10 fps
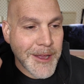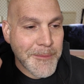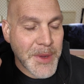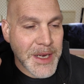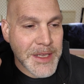
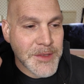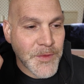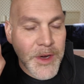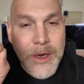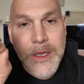But it's
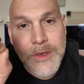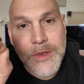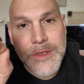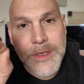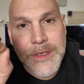very
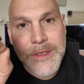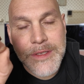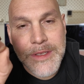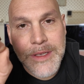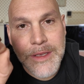interesting to
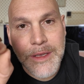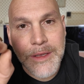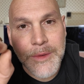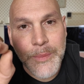see